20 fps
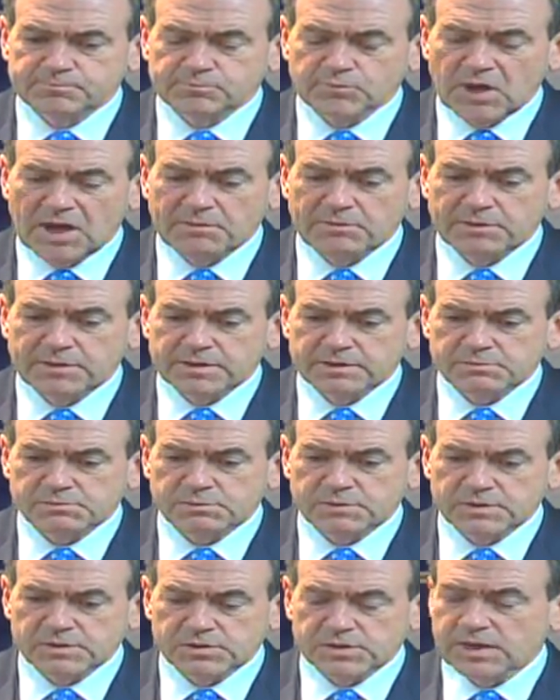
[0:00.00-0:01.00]
probably the
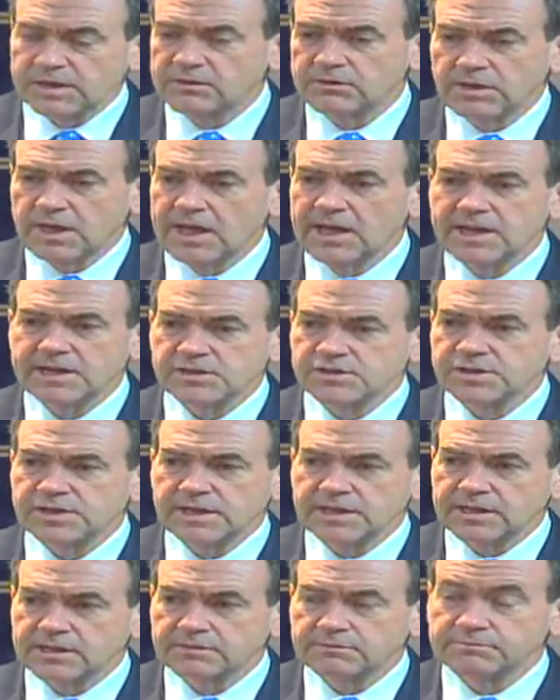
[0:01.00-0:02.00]
single highest
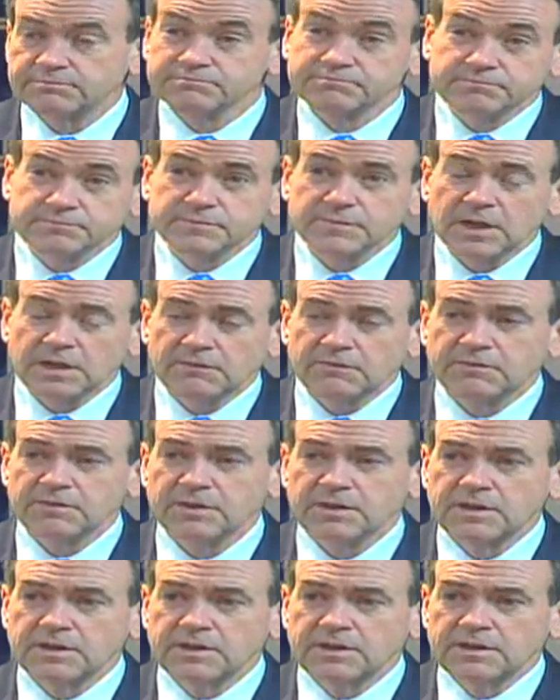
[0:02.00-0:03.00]
thing of
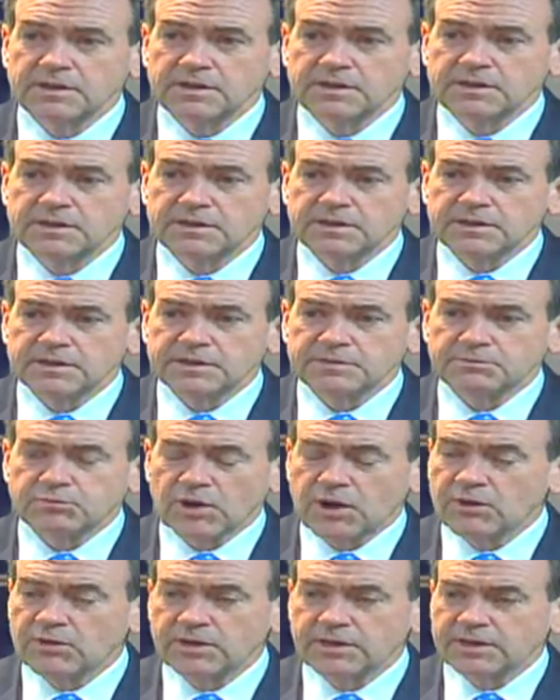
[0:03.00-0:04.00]

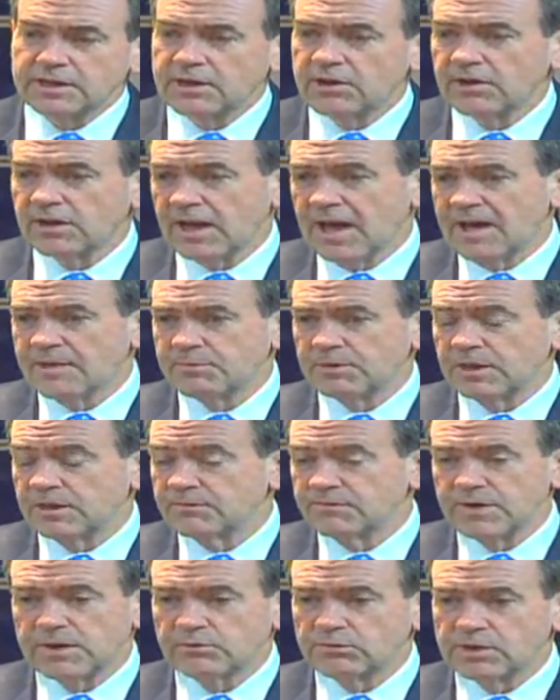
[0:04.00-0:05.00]
priority that ought to happen in the
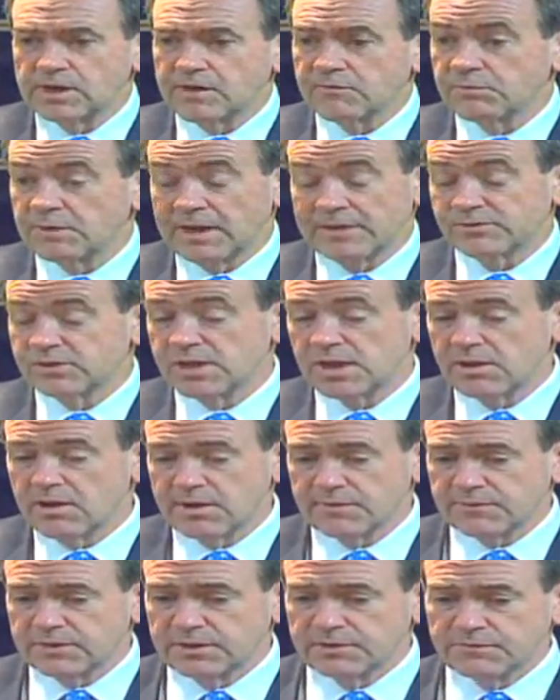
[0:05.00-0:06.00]
federal government. I've said
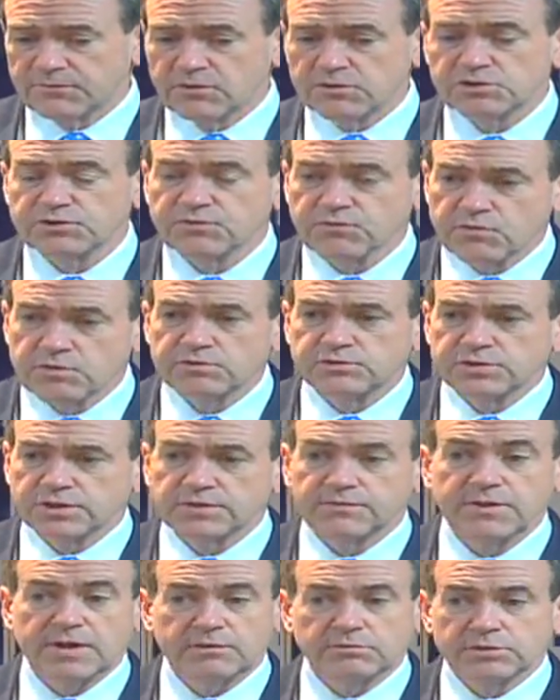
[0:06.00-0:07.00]
often the first fruits of
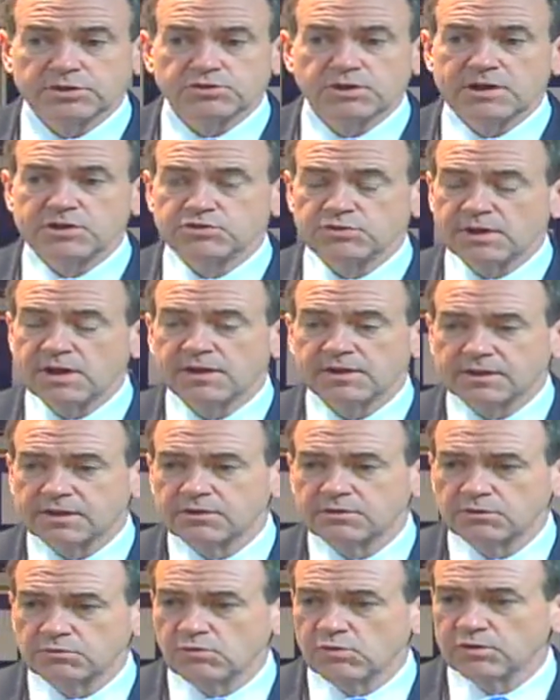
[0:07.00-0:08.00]
the federal treasury ought to
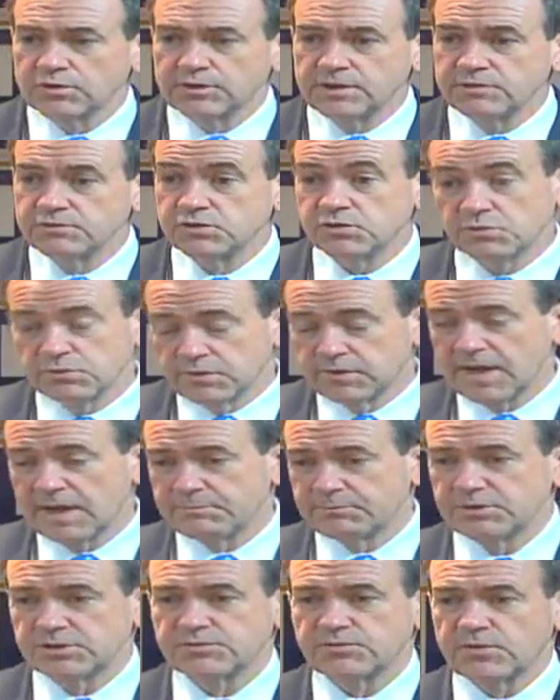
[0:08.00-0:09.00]
go toward those who
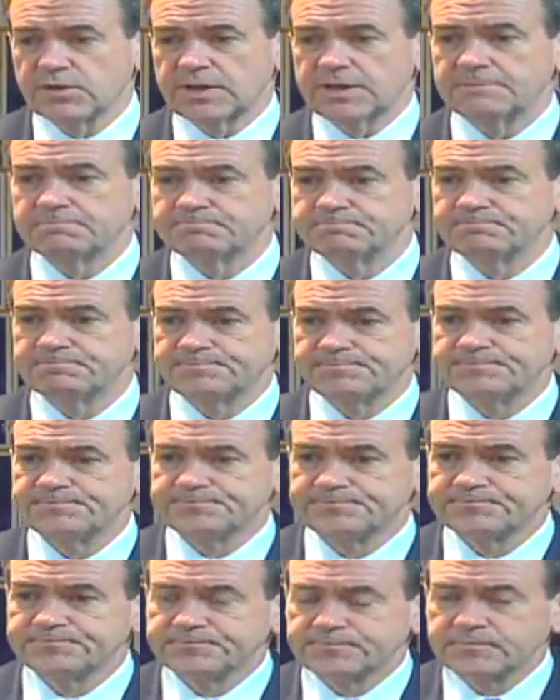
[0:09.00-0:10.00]
kept us free.
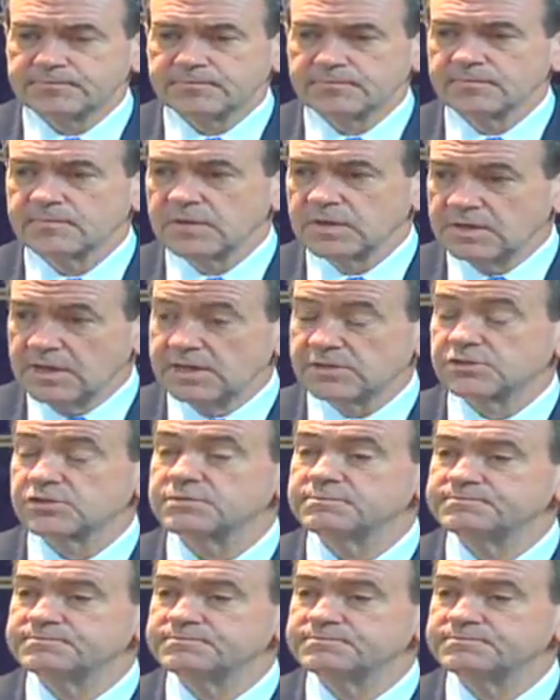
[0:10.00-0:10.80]
Yes?